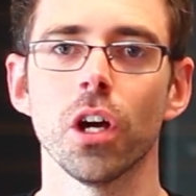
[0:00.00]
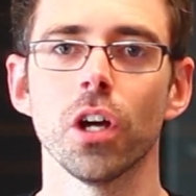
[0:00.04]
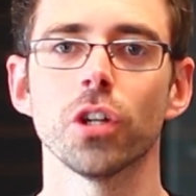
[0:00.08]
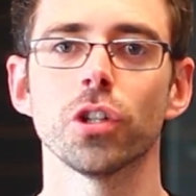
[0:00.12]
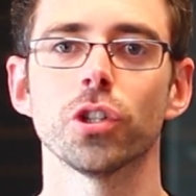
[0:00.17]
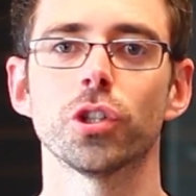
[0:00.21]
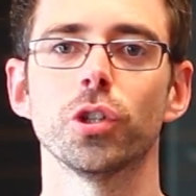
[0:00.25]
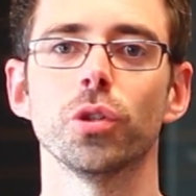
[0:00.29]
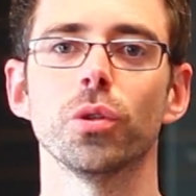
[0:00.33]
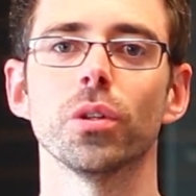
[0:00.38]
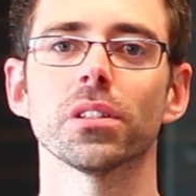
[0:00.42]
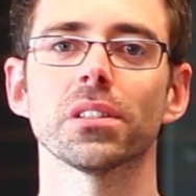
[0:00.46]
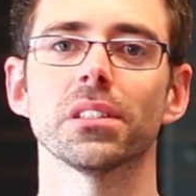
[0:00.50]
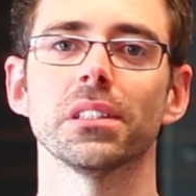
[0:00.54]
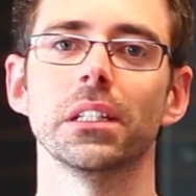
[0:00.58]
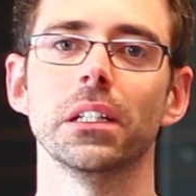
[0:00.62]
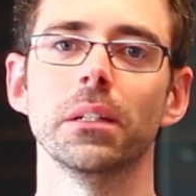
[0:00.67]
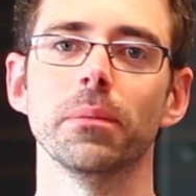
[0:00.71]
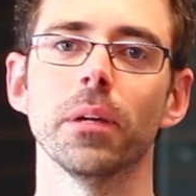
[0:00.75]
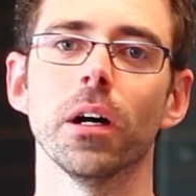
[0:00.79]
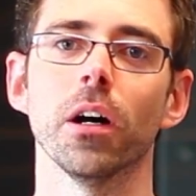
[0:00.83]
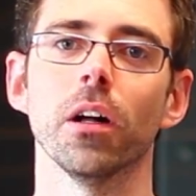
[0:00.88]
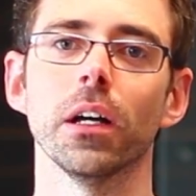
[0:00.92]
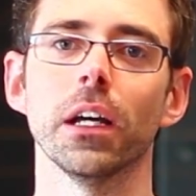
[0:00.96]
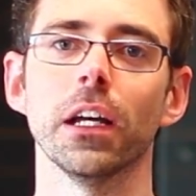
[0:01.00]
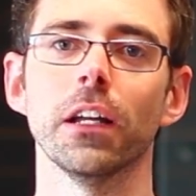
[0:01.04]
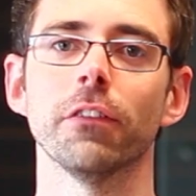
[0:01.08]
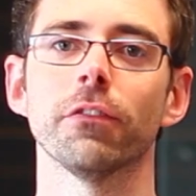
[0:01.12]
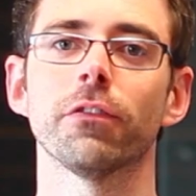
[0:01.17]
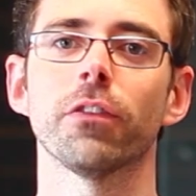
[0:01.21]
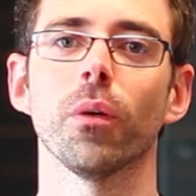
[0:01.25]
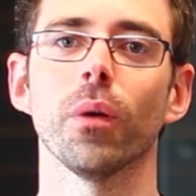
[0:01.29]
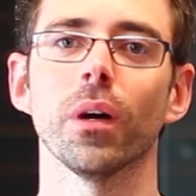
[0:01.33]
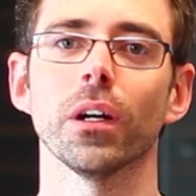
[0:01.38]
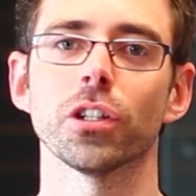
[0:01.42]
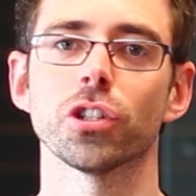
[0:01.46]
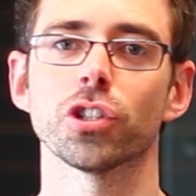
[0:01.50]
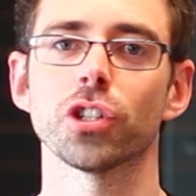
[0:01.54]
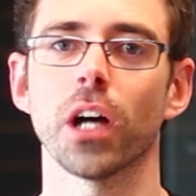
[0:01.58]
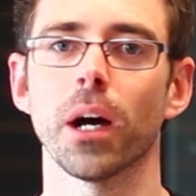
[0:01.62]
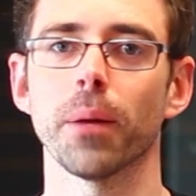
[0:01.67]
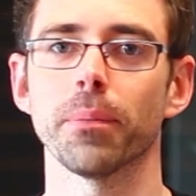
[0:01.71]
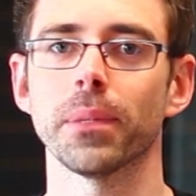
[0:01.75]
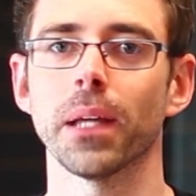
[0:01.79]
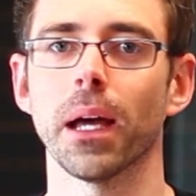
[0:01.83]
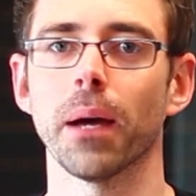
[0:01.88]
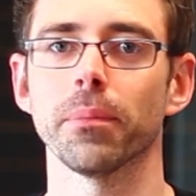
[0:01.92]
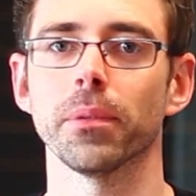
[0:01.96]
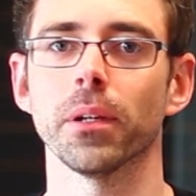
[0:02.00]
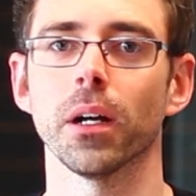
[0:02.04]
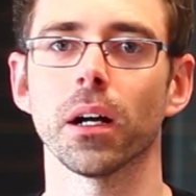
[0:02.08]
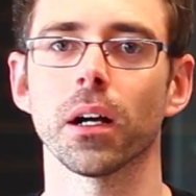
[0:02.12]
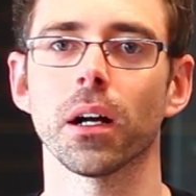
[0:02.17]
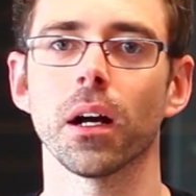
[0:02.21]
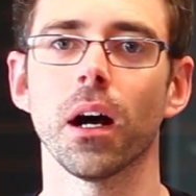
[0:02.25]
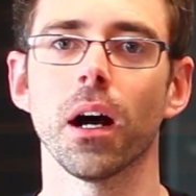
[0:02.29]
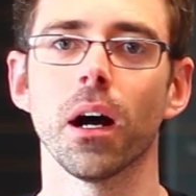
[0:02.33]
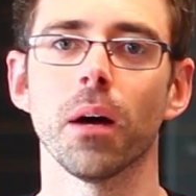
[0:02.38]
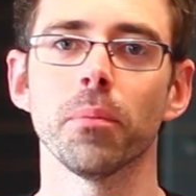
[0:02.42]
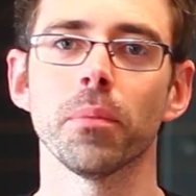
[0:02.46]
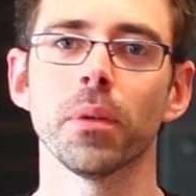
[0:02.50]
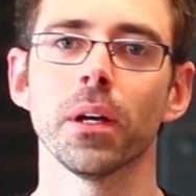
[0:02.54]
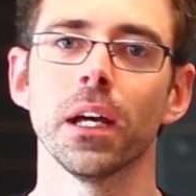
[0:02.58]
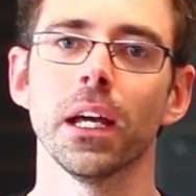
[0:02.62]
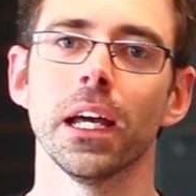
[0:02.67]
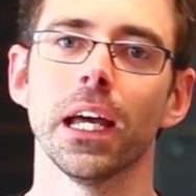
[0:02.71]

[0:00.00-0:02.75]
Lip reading: shoot us an email, info@shopdap.com.